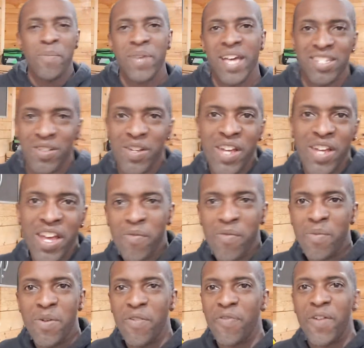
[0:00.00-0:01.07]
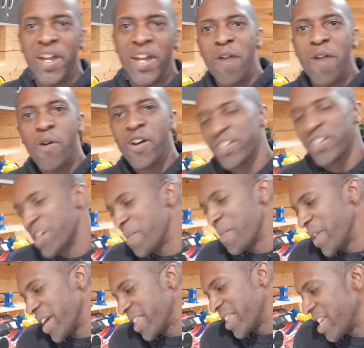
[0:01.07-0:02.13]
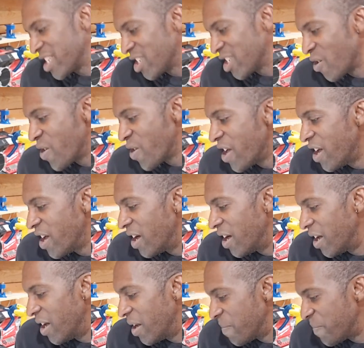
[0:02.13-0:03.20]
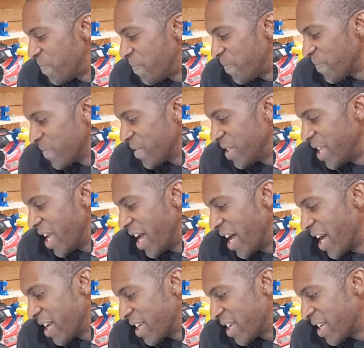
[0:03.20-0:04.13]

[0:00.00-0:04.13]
me from your friend at work or something like that. So yeah.